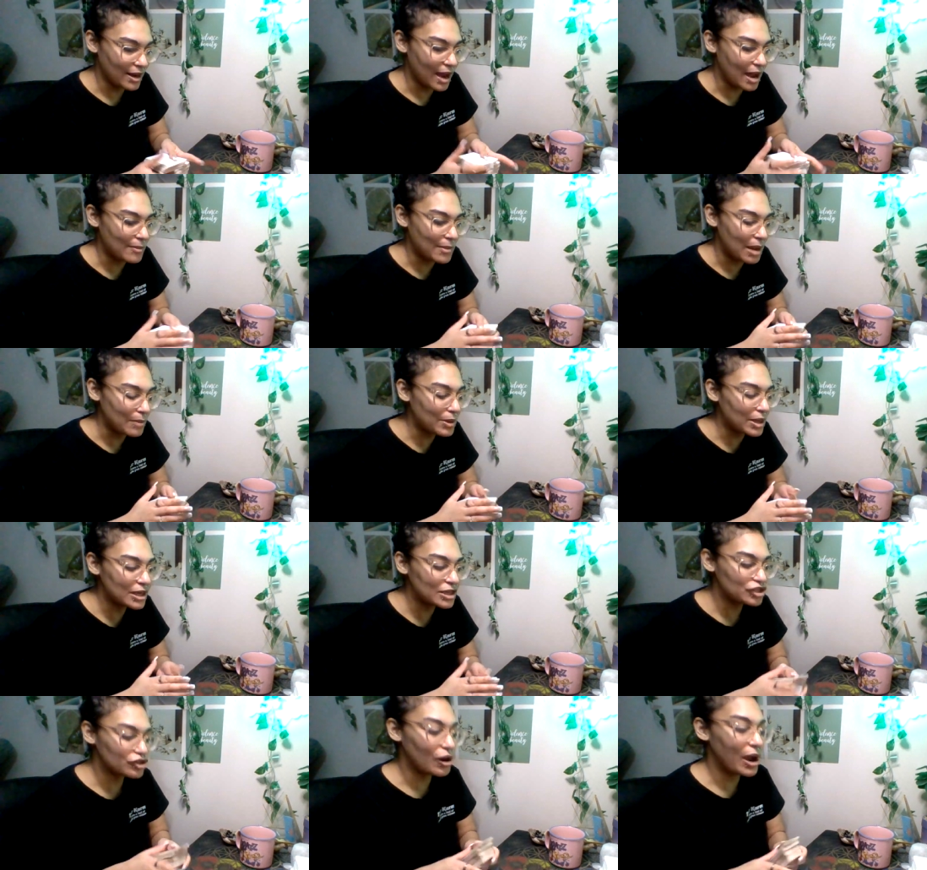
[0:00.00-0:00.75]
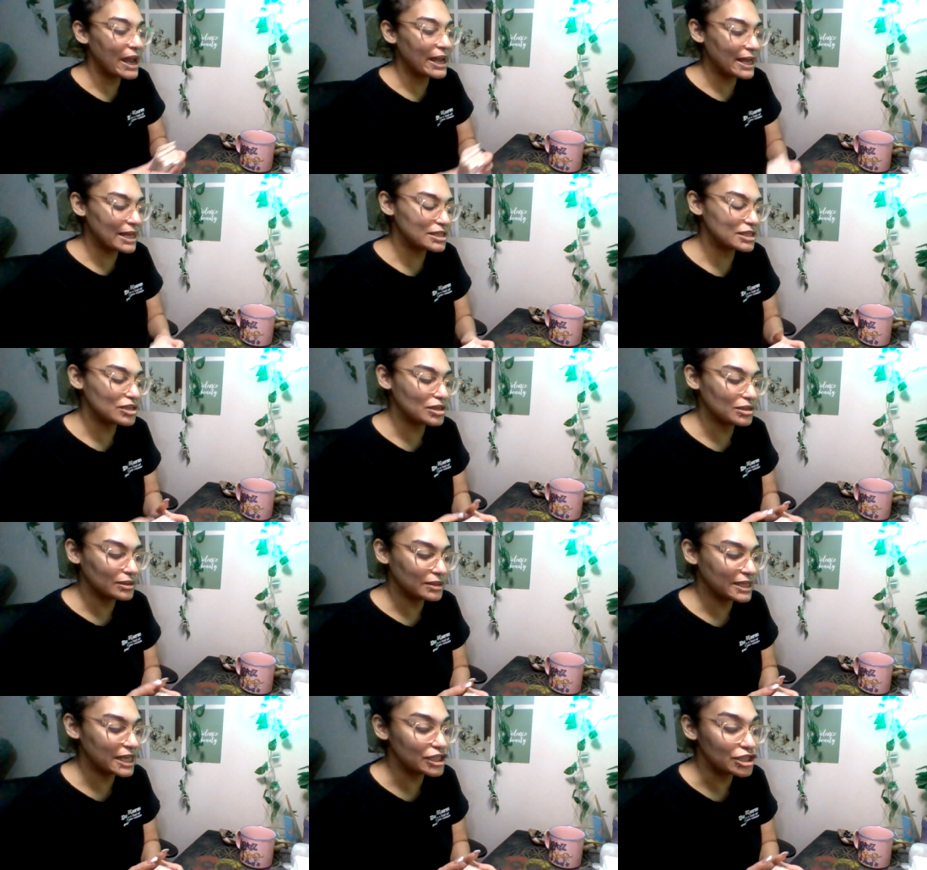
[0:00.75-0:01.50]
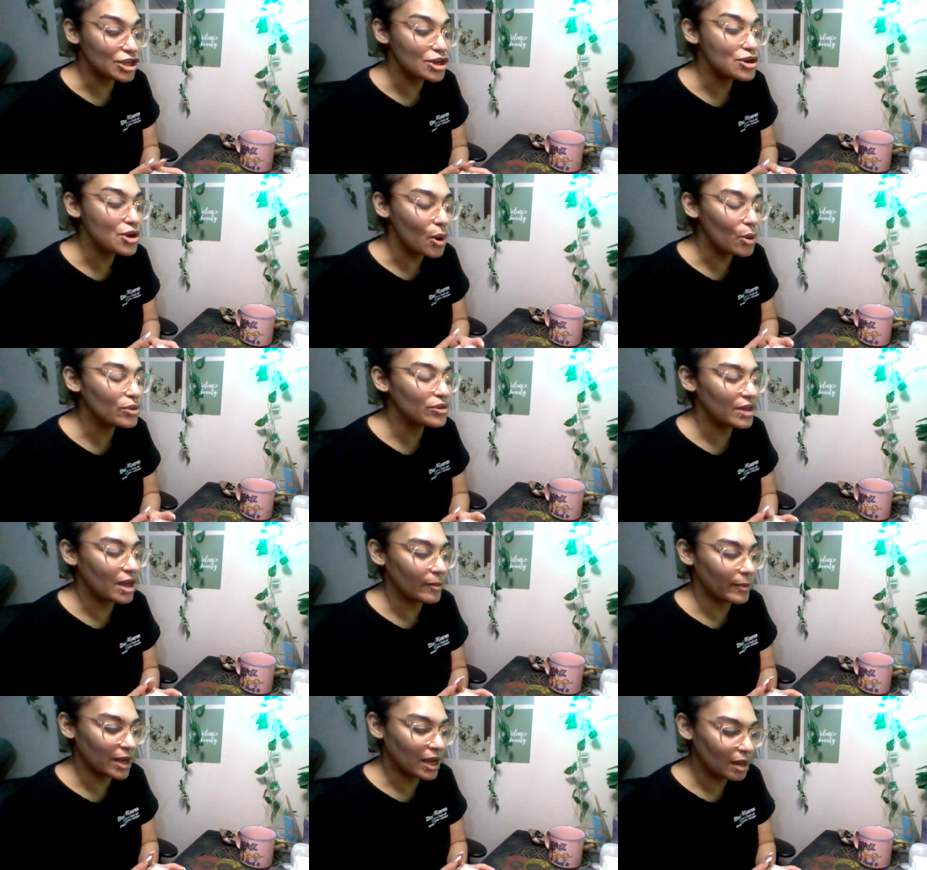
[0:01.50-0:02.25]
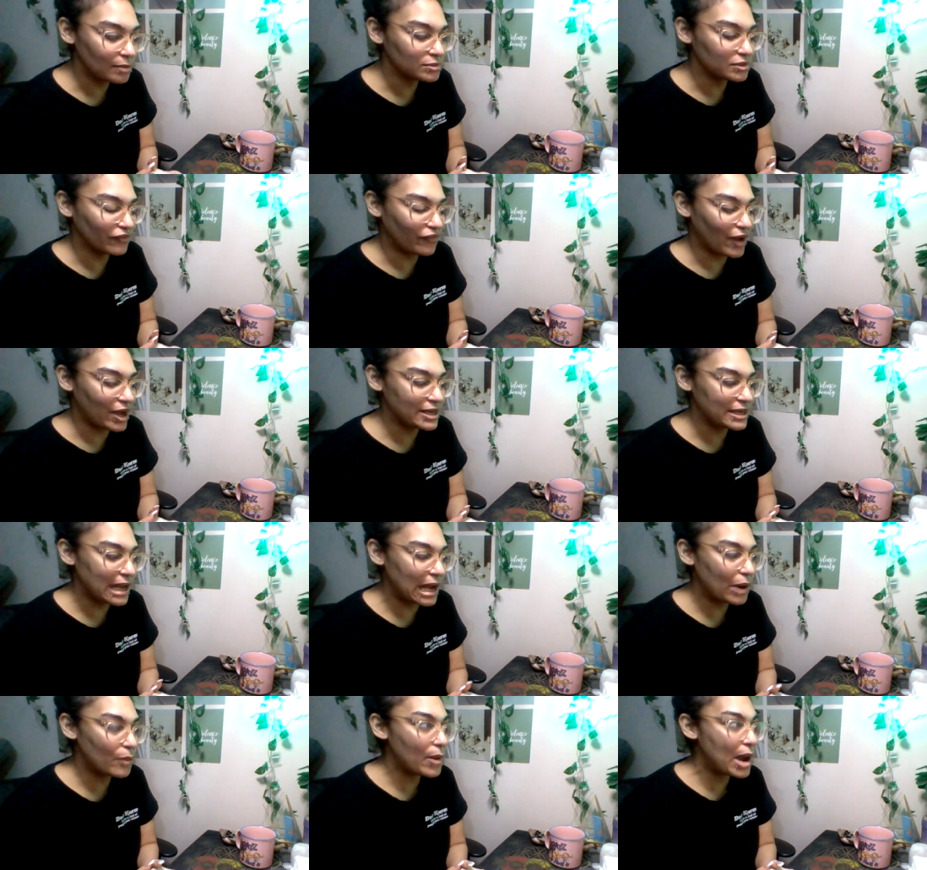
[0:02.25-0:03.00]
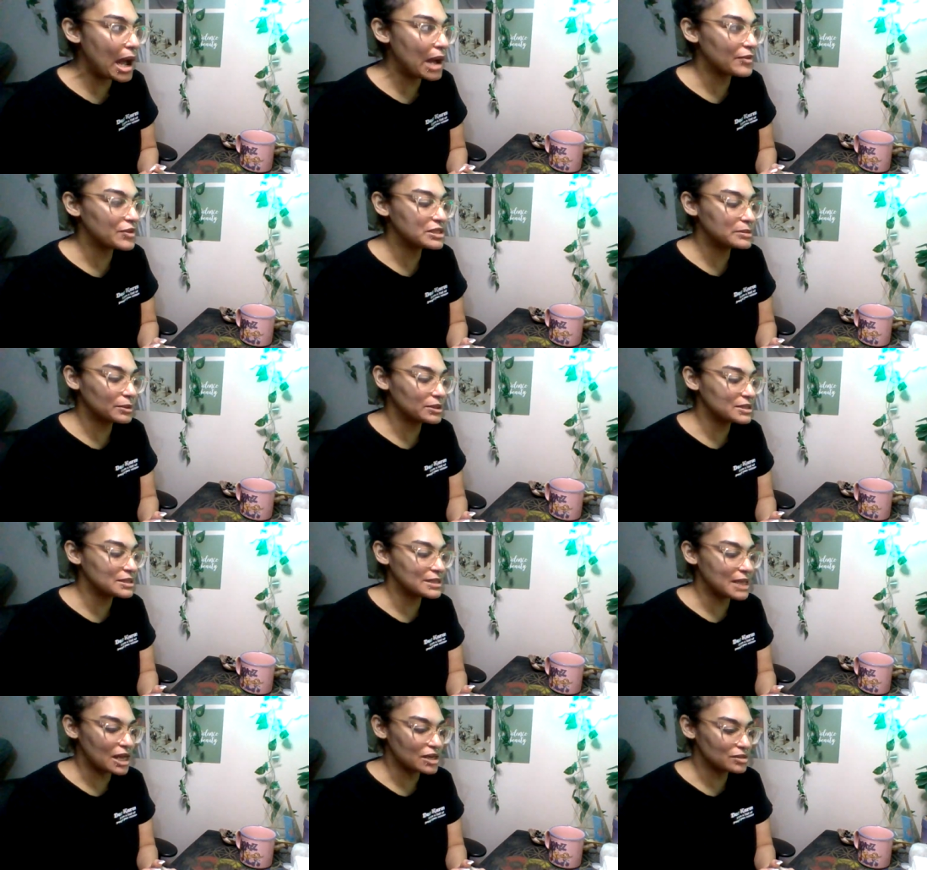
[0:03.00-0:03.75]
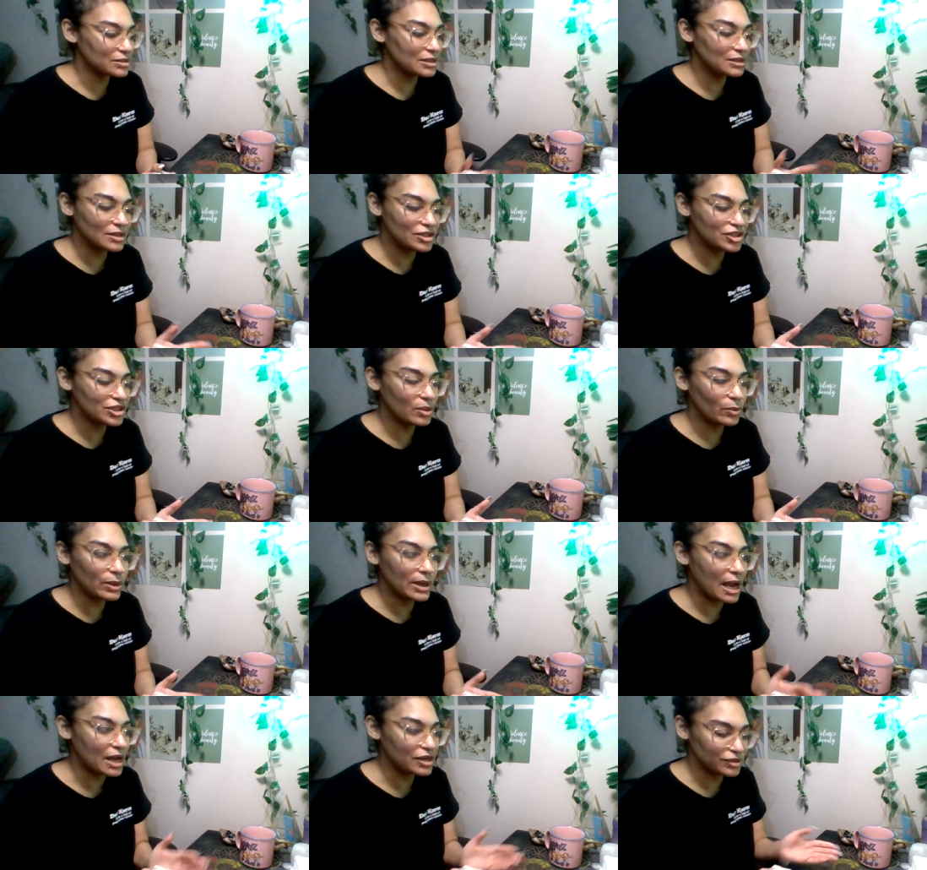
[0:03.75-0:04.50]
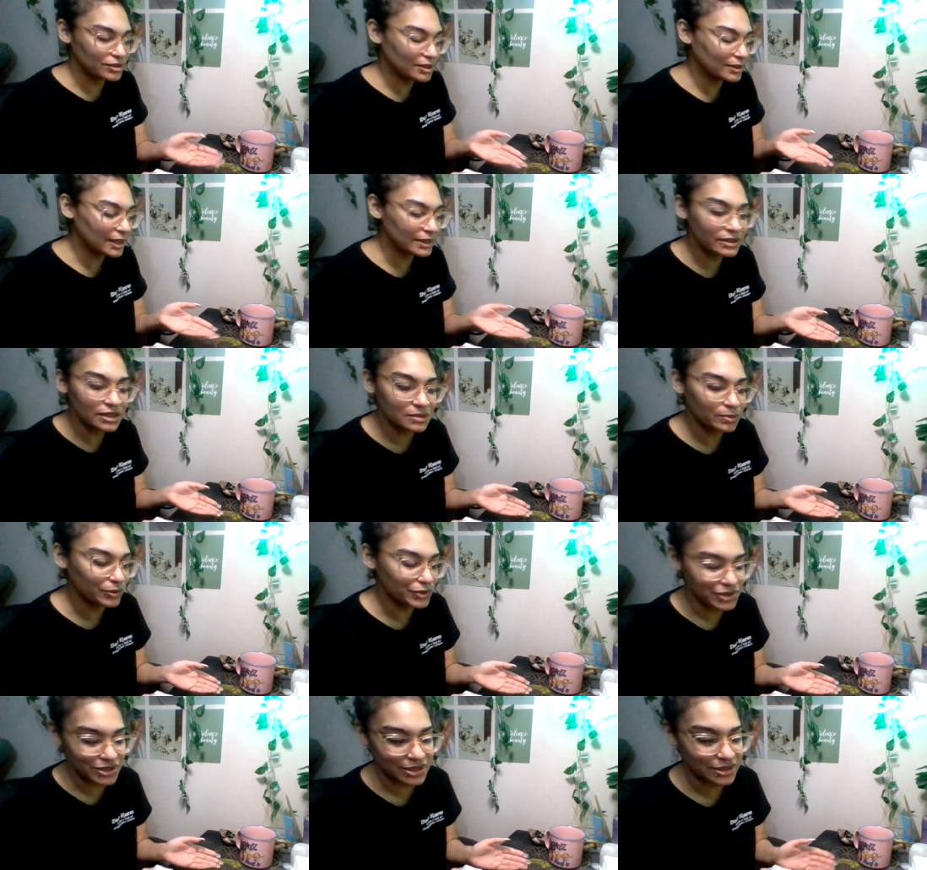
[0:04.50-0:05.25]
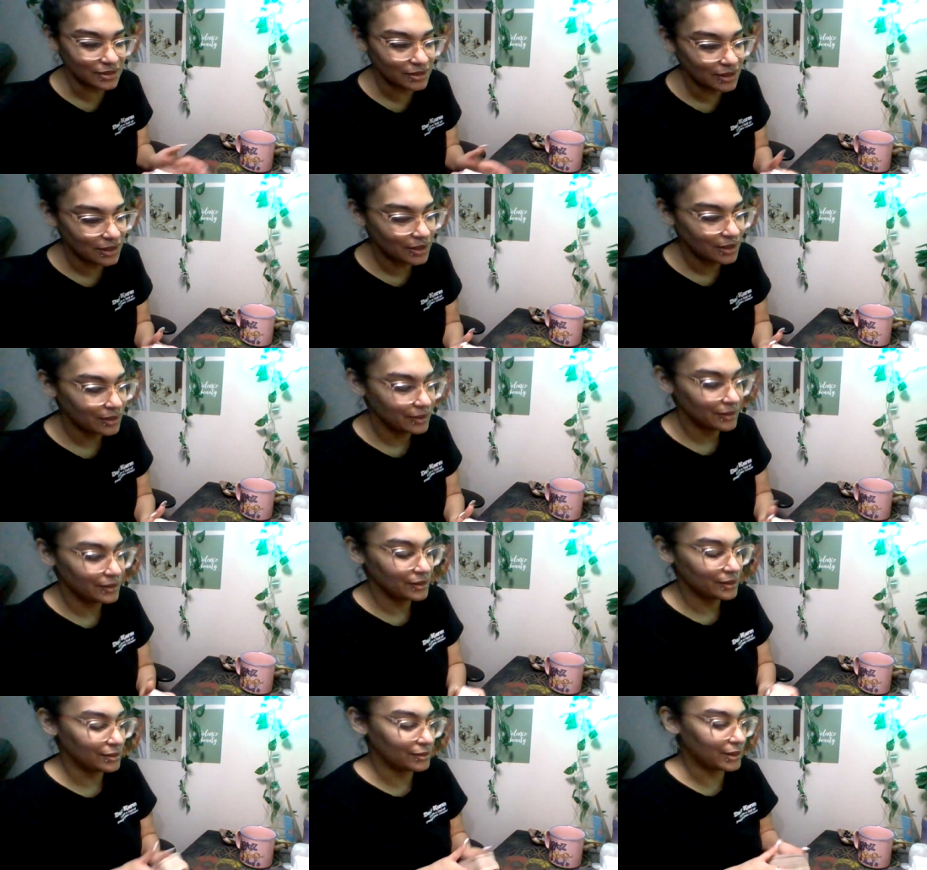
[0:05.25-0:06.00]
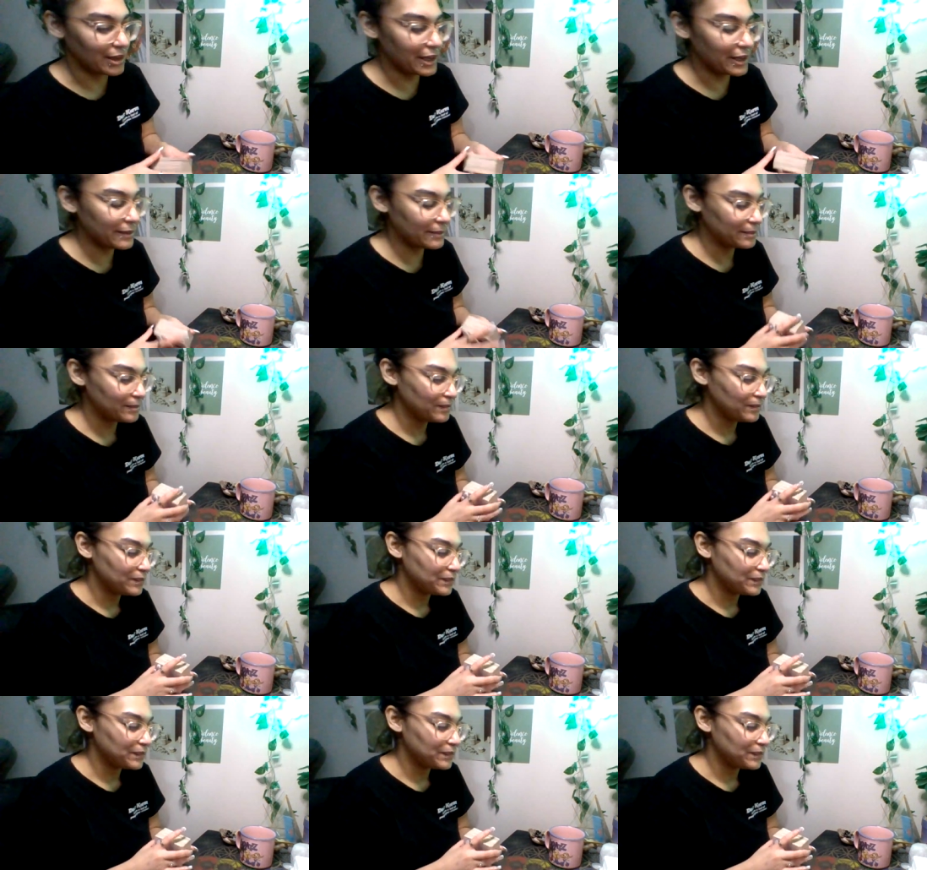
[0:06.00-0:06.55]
I'm gonna try and get to know them and come to find out, wow, this person's actually legit. We actually like this person, right?